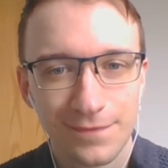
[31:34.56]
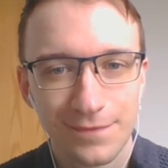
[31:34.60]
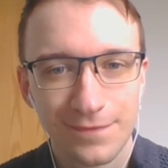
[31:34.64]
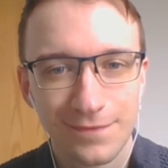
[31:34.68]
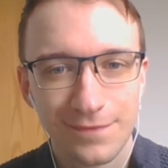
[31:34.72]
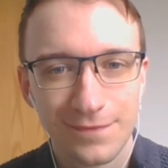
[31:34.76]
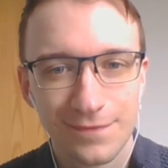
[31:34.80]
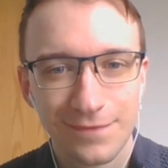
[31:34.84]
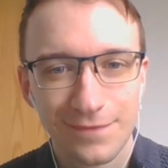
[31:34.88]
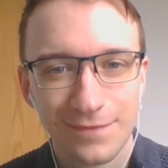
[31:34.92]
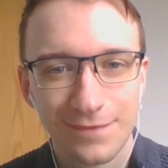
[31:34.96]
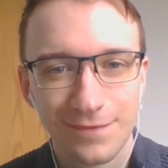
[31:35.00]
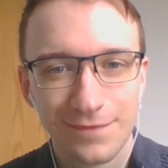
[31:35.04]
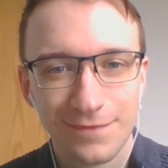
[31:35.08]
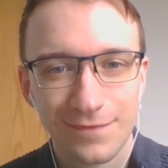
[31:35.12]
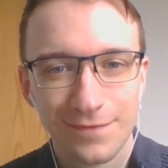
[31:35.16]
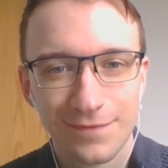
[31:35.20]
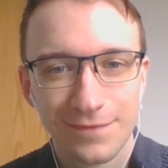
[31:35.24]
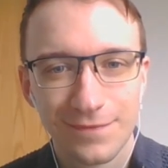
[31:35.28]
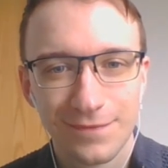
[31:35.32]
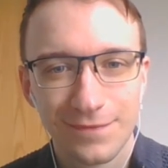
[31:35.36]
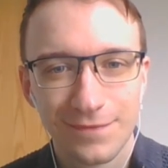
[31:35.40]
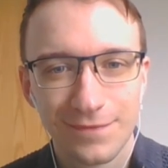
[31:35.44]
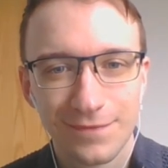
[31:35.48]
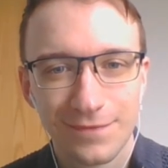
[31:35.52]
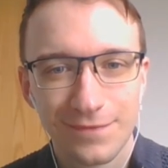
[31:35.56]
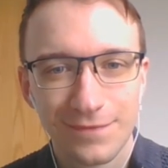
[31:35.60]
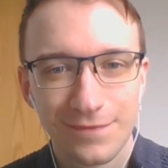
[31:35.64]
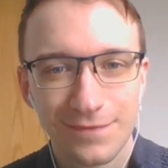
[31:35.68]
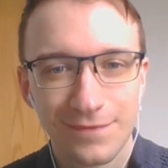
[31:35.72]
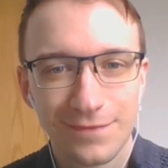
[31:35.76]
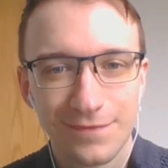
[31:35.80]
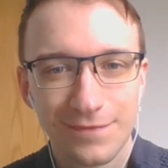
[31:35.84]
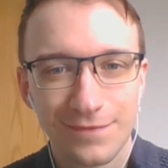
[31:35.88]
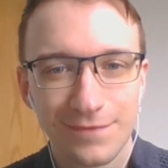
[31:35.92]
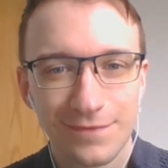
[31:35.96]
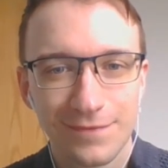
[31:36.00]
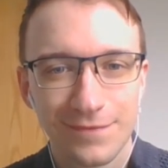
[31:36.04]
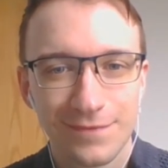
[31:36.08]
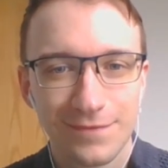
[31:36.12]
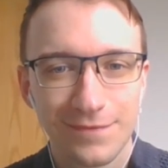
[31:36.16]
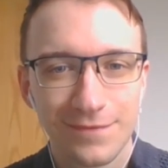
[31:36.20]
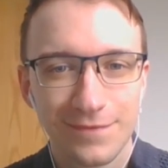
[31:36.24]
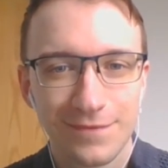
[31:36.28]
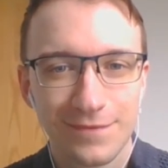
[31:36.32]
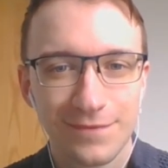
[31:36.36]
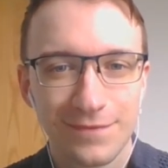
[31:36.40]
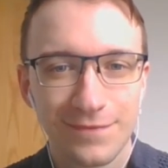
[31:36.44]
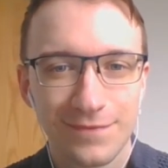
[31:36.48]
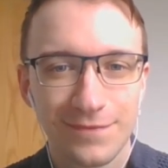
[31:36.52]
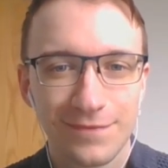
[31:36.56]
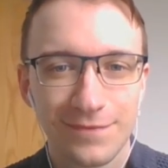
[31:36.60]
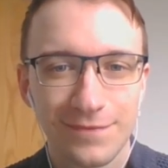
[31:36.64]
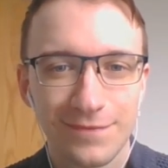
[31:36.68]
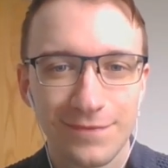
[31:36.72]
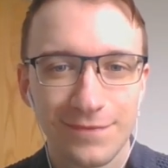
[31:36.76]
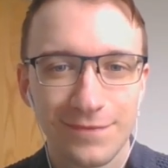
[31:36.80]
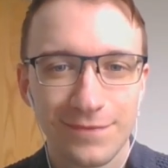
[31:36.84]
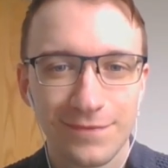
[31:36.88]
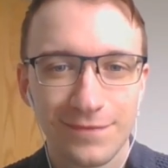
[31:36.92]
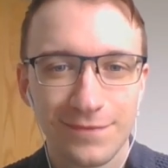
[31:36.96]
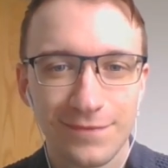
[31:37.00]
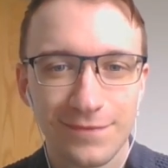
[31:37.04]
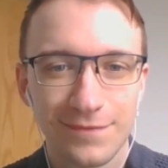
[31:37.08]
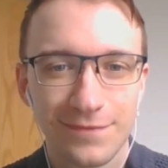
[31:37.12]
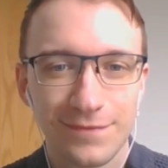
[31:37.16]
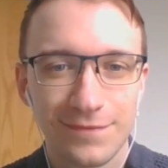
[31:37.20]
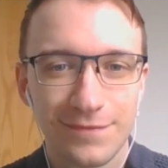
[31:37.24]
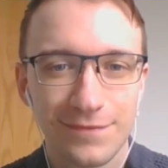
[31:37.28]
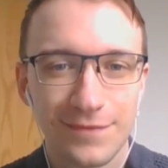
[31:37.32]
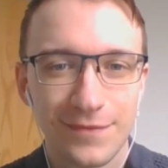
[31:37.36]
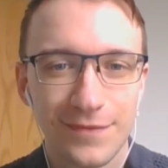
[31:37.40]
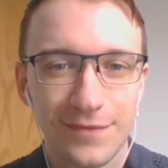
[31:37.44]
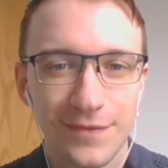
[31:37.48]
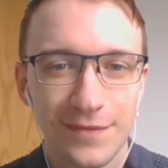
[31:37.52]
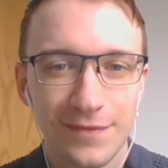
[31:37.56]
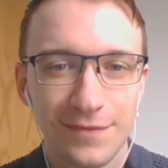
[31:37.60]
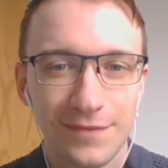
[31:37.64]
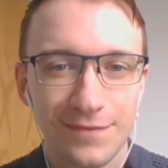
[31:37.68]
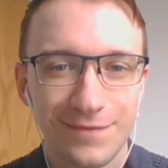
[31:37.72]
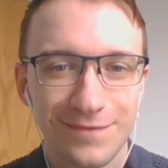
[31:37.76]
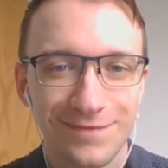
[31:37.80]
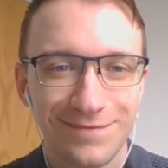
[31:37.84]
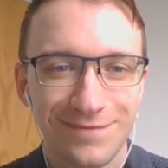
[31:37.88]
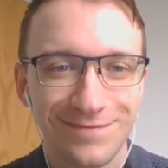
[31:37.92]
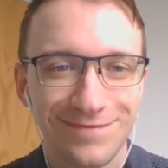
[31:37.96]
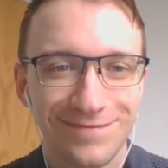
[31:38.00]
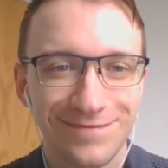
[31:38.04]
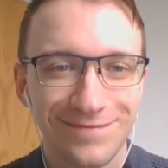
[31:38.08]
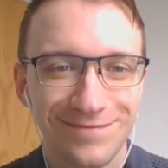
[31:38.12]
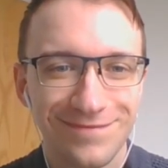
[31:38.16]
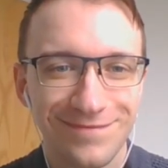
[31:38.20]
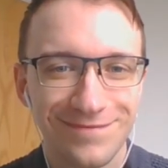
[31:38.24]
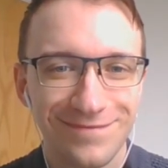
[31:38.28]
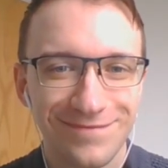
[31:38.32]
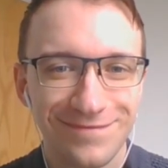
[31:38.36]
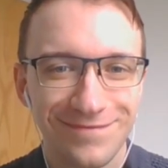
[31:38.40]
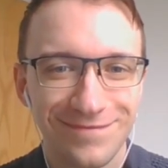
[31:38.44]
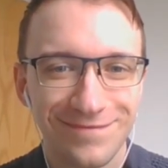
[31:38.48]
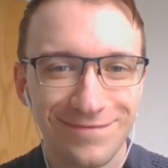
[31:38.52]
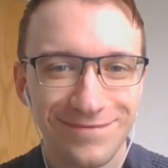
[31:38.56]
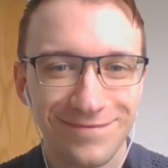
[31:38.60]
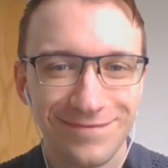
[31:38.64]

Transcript: (not speaking)